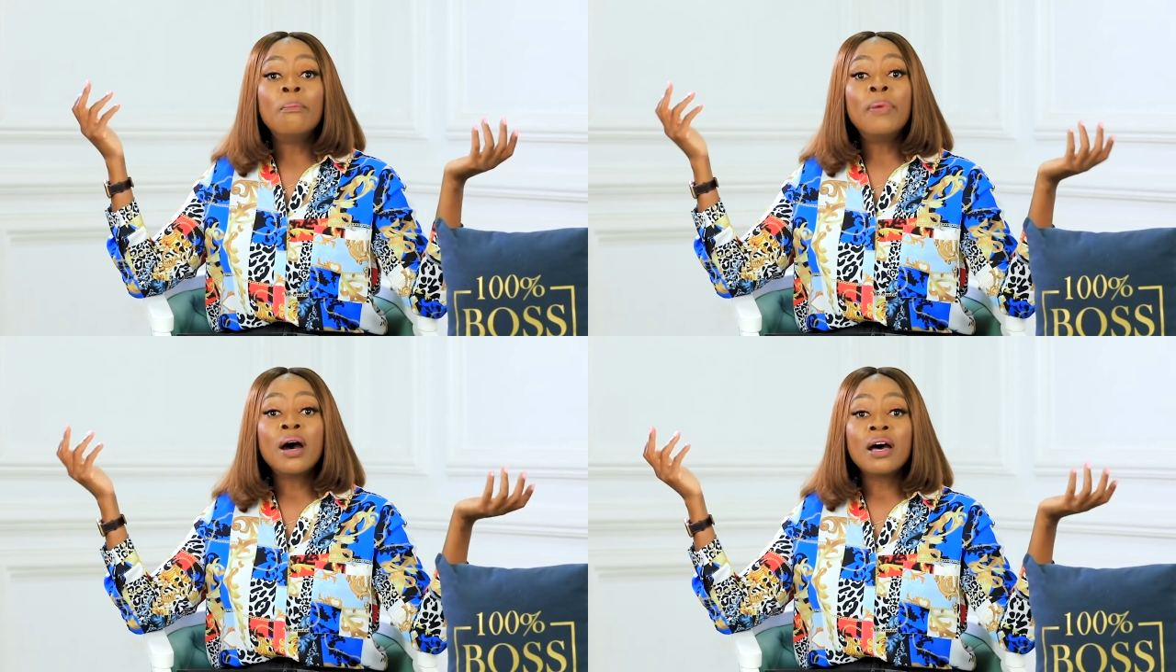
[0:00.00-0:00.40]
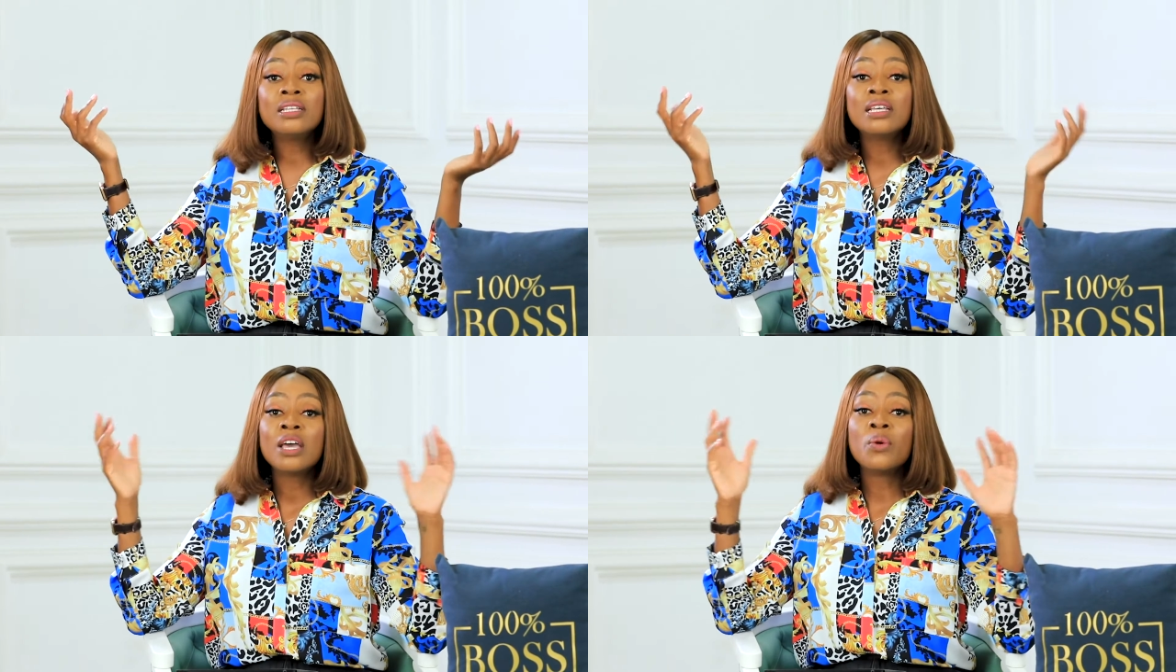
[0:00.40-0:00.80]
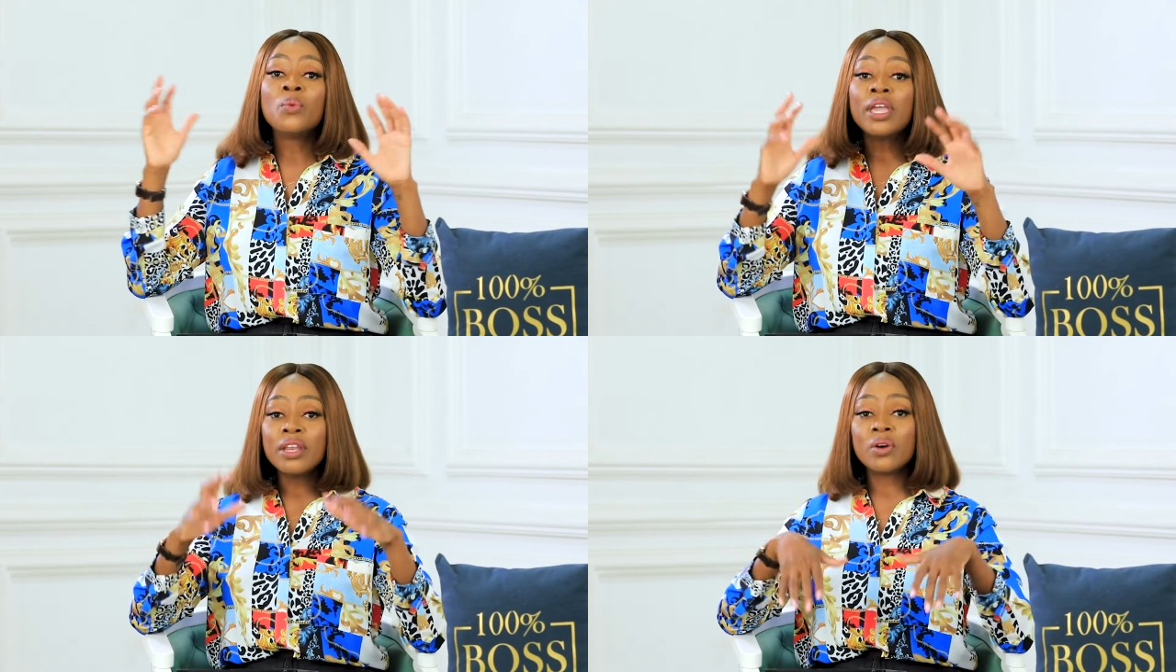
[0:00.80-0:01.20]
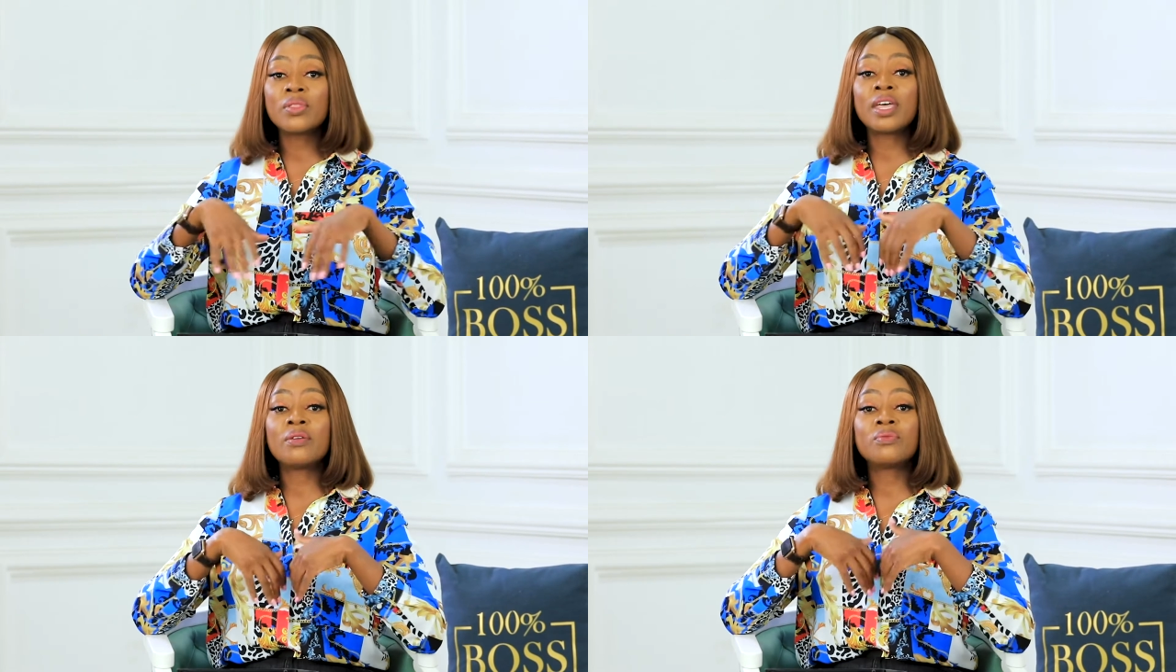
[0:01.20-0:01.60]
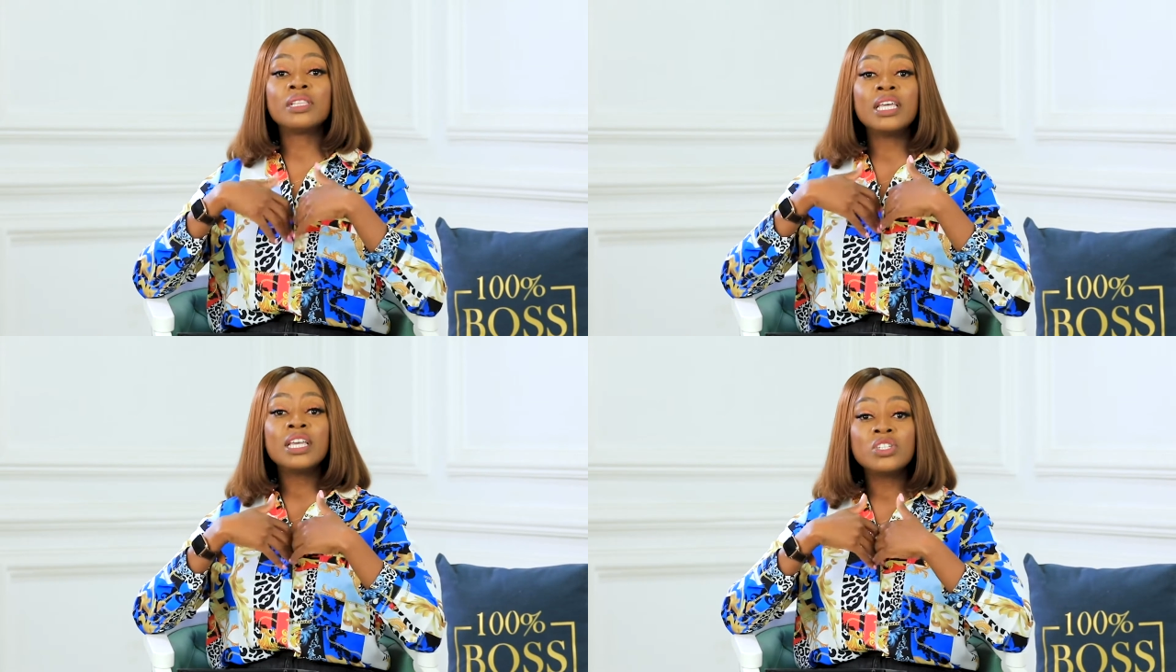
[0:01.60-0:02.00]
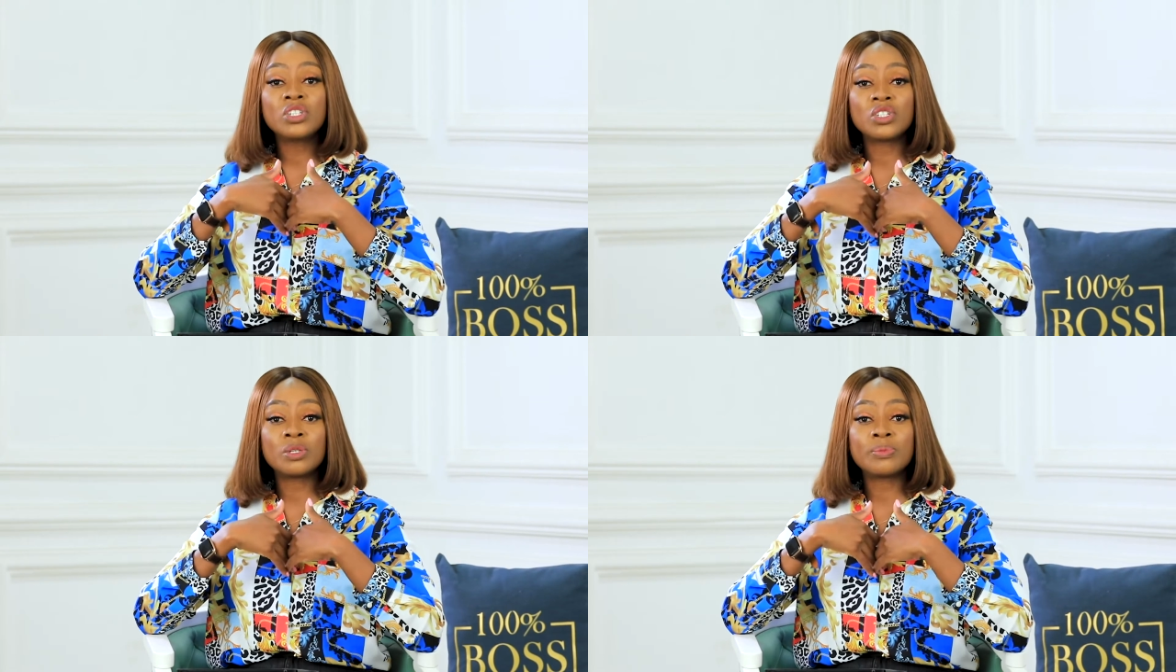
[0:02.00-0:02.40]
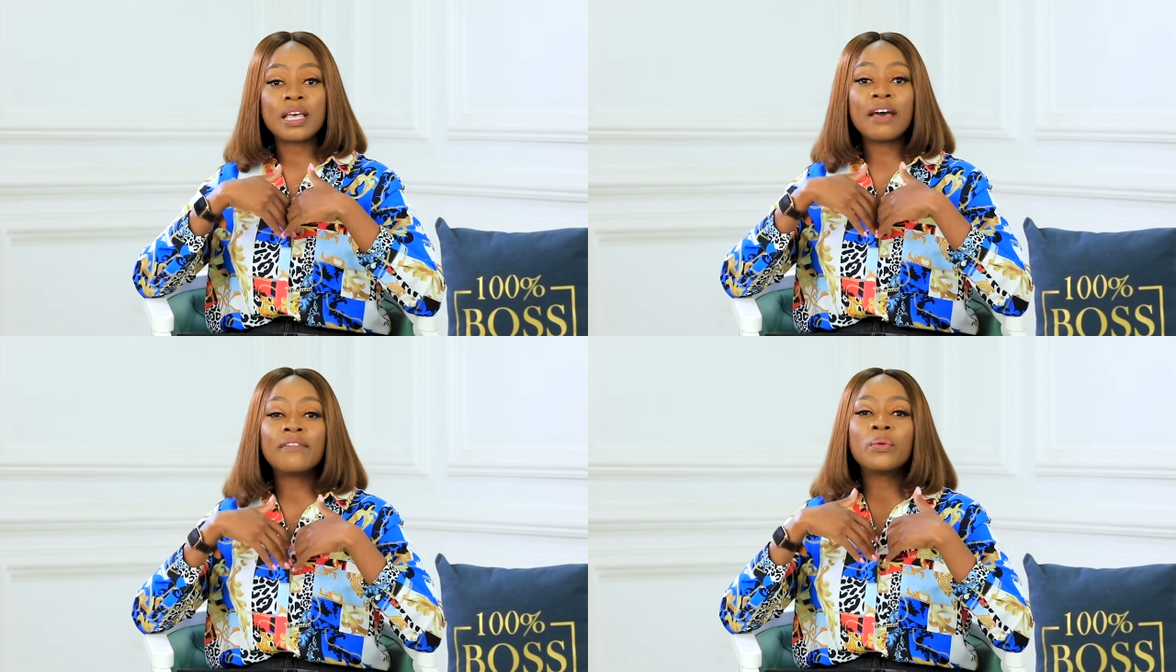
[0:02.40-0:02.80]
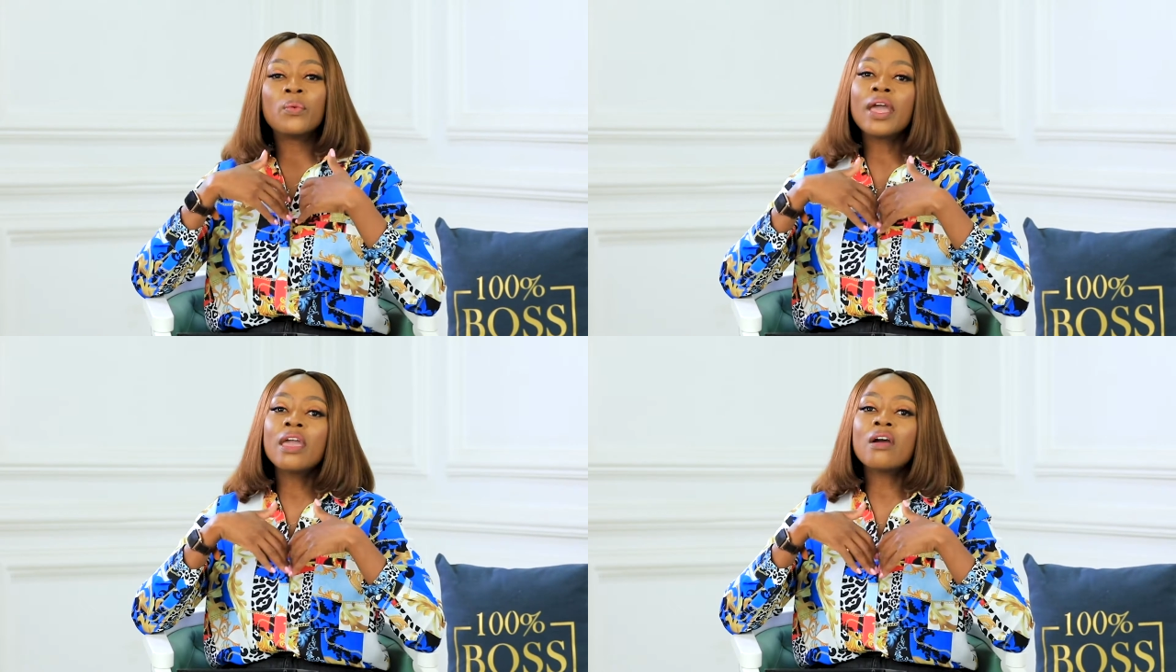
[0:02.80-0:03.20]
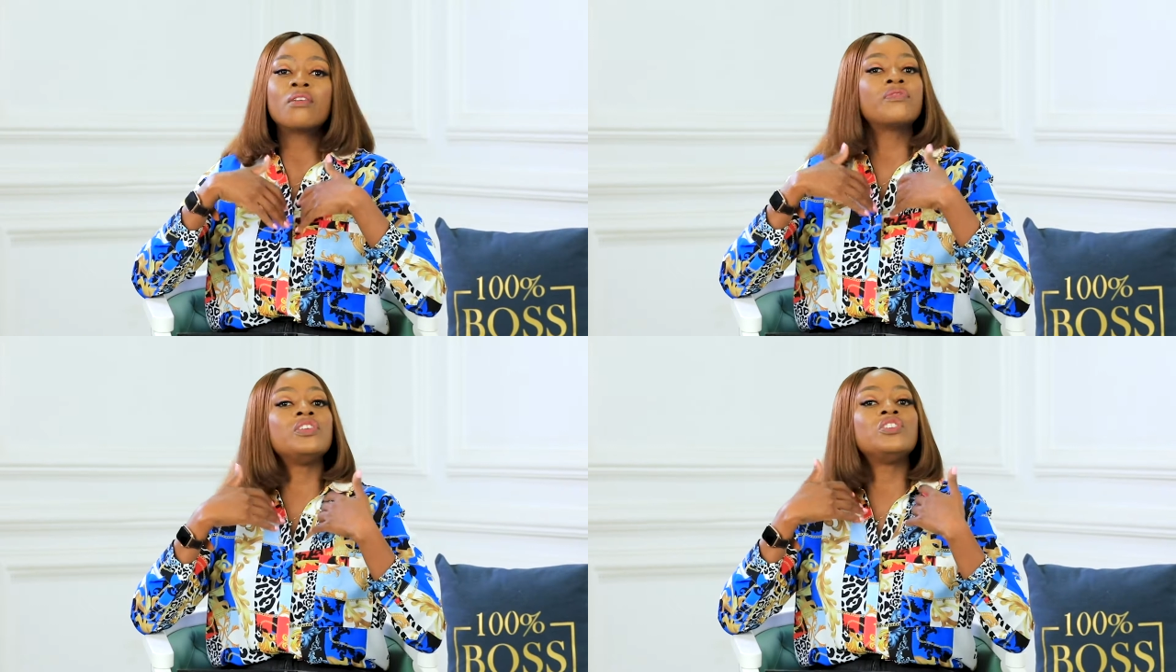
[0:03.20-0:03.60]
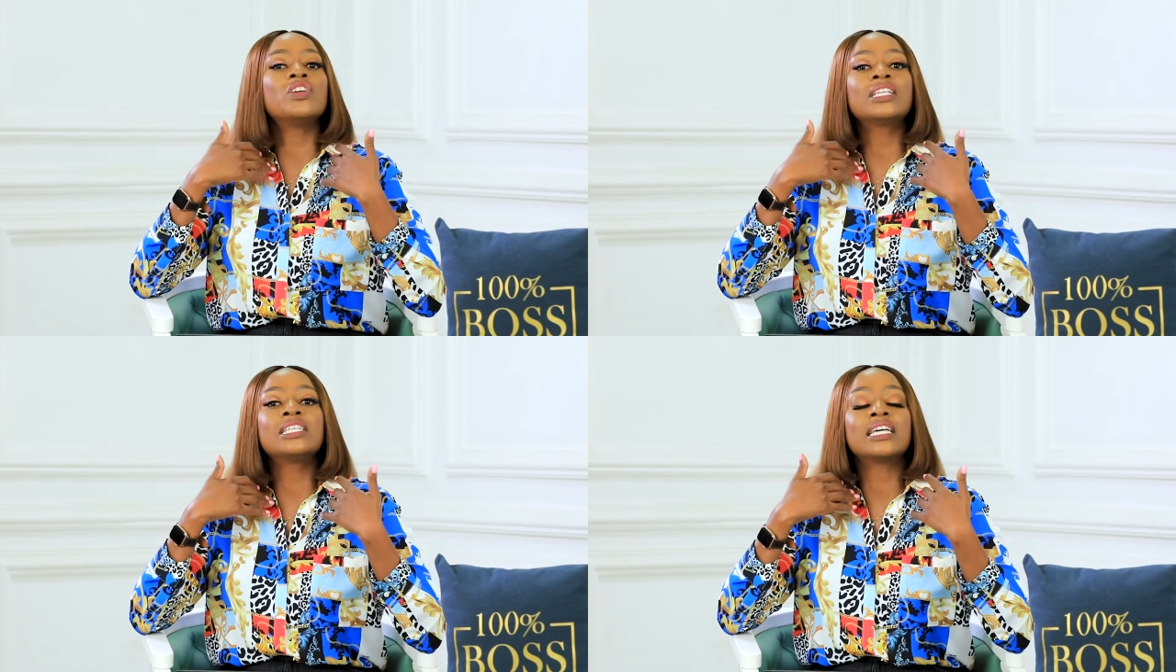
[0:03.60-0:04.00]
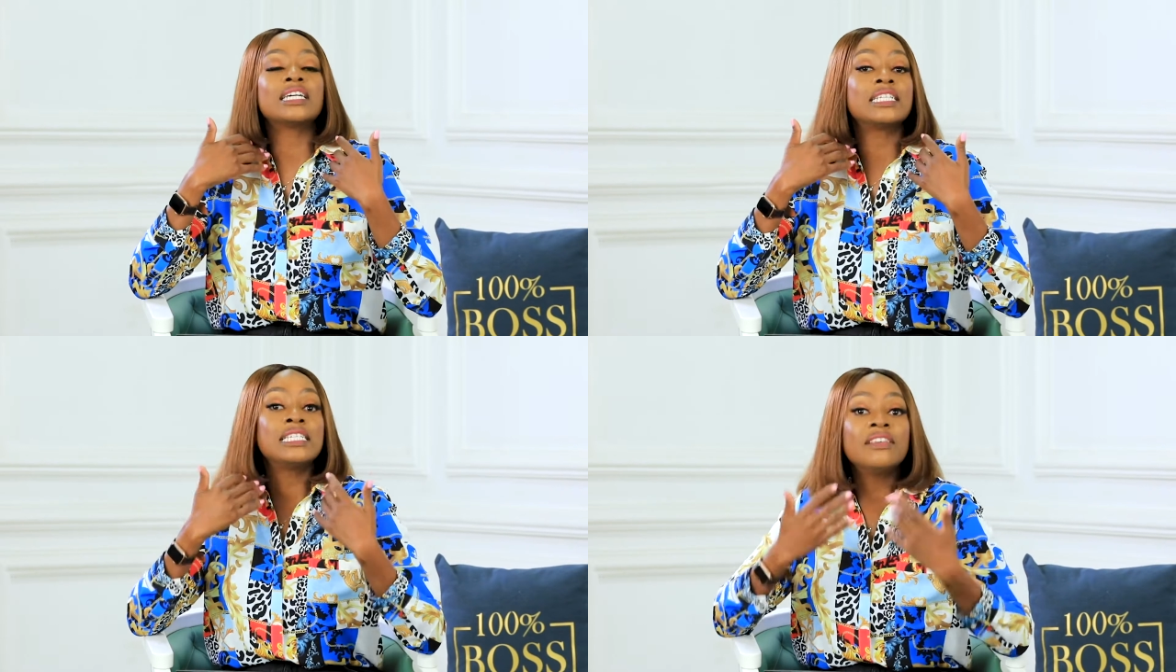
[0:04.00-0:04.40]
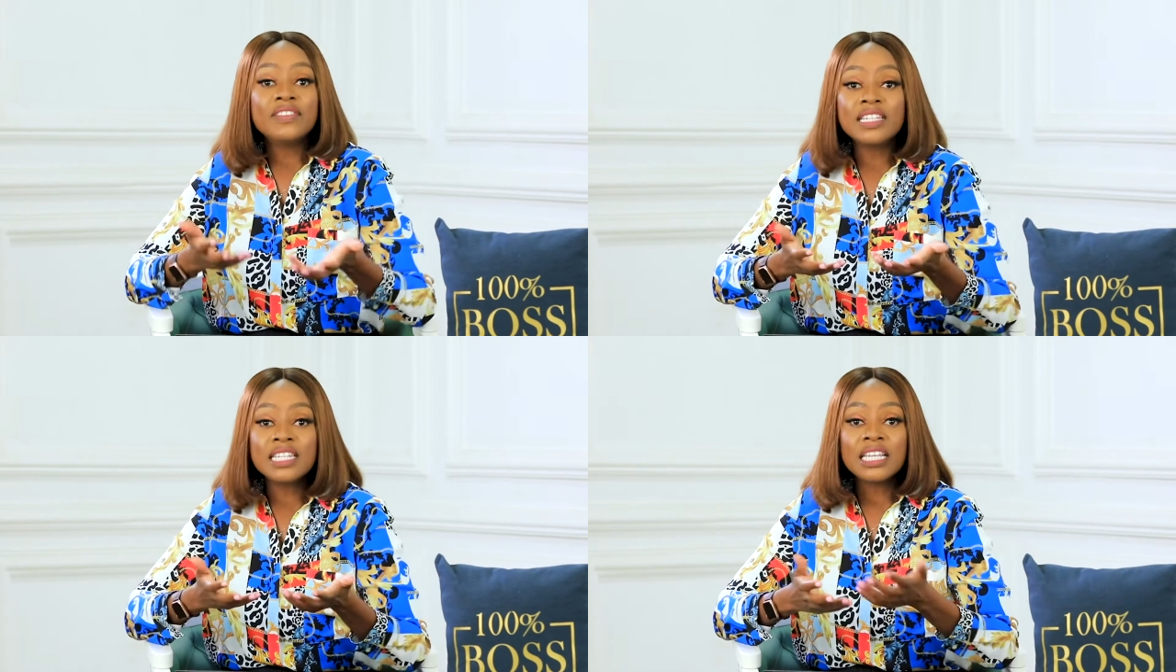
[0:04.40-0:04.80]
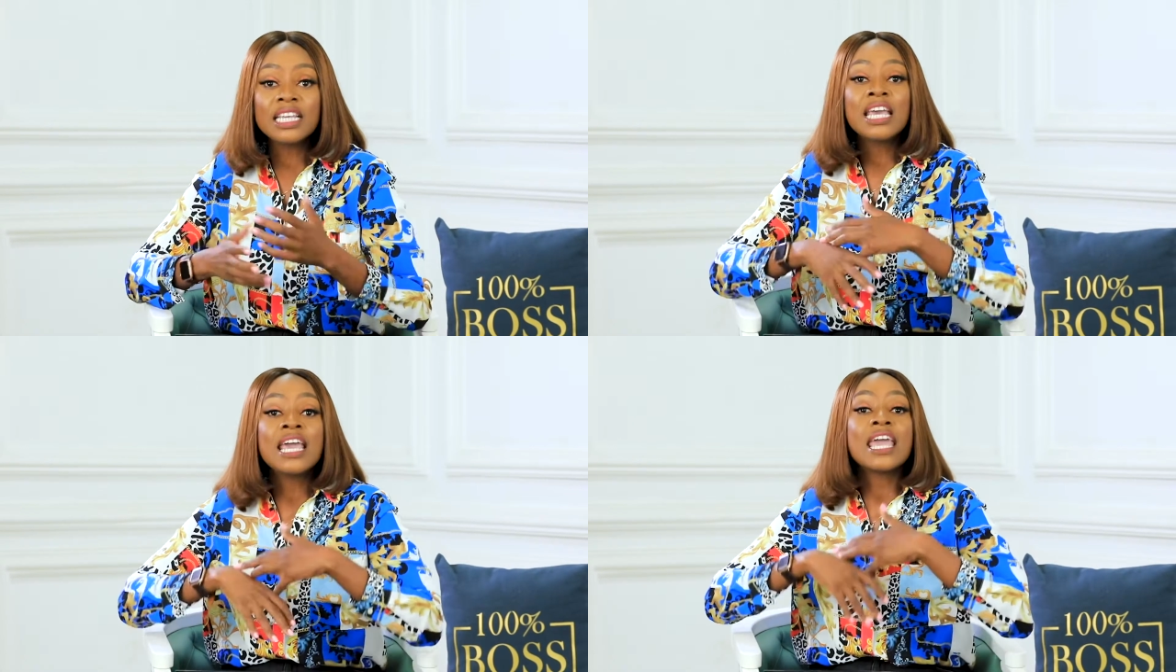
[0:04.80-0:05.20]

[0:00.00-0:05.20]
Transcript: But we know that relationships have a way of injecting activity,